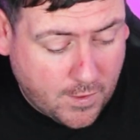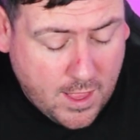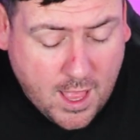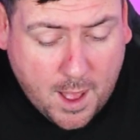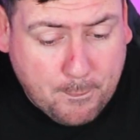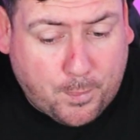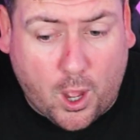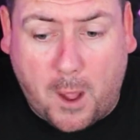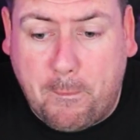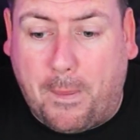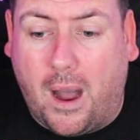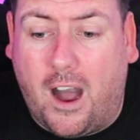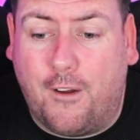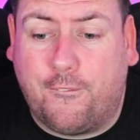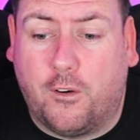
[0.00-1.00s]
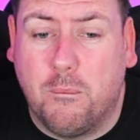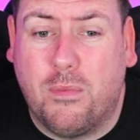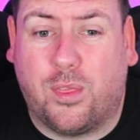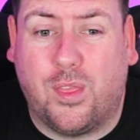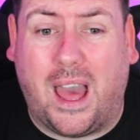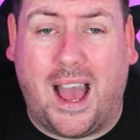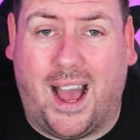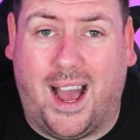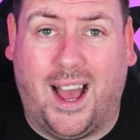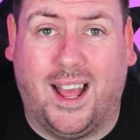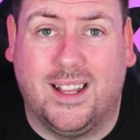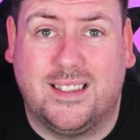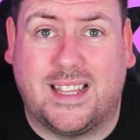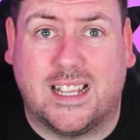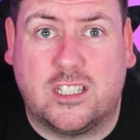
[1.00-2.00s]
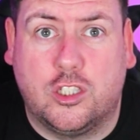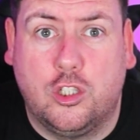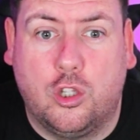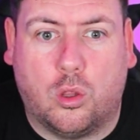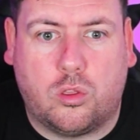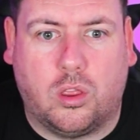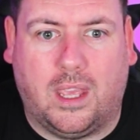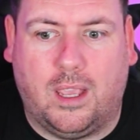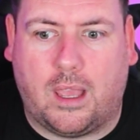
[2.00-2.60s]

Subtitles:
But apart from that, there's nothing